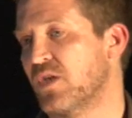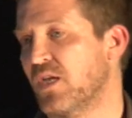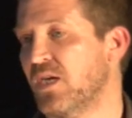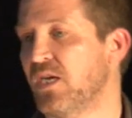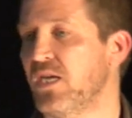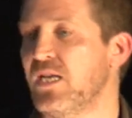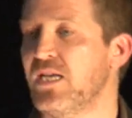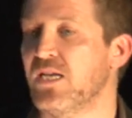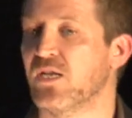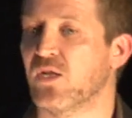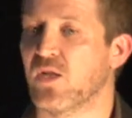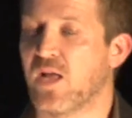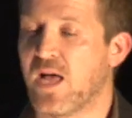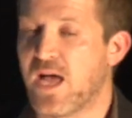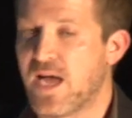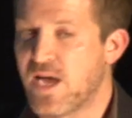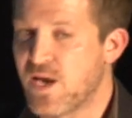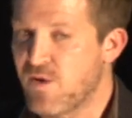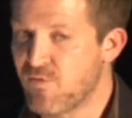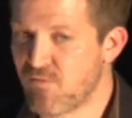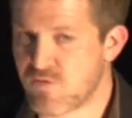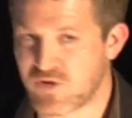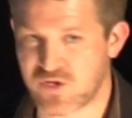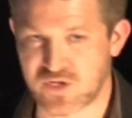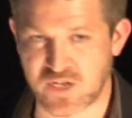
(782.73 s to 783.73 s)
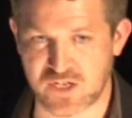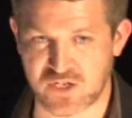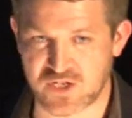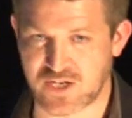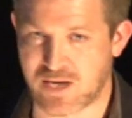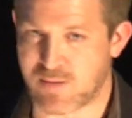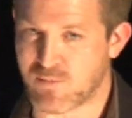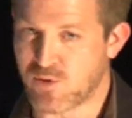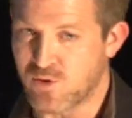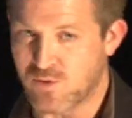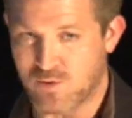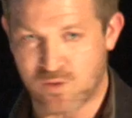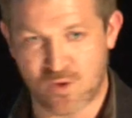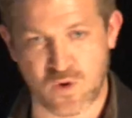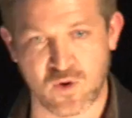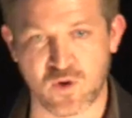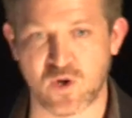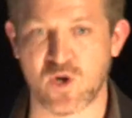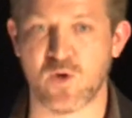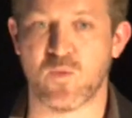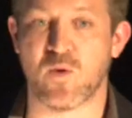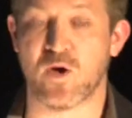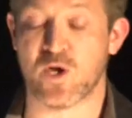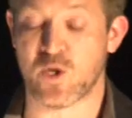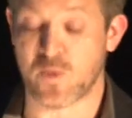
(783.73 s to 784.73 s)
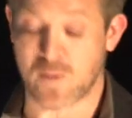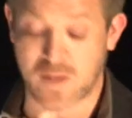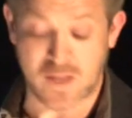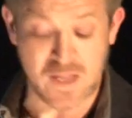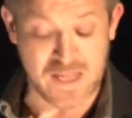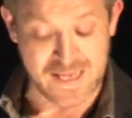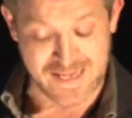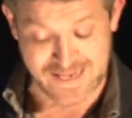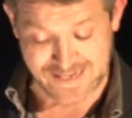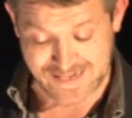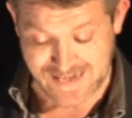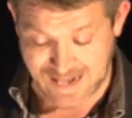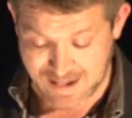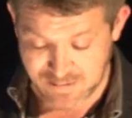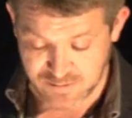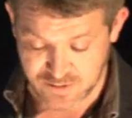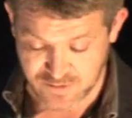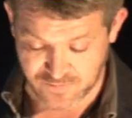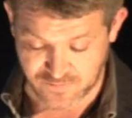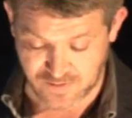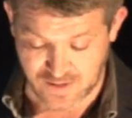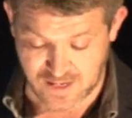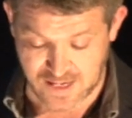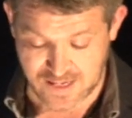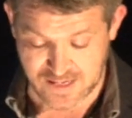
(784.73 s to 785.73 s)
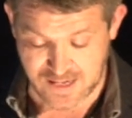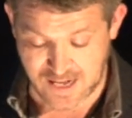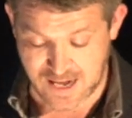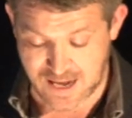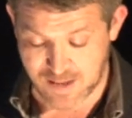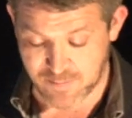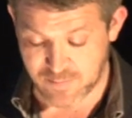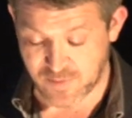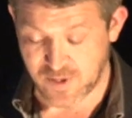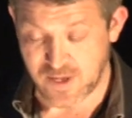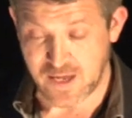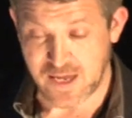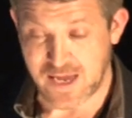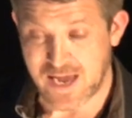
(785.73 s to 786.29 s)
a legal high, a research chemical, call it what you will, came to fill that gap,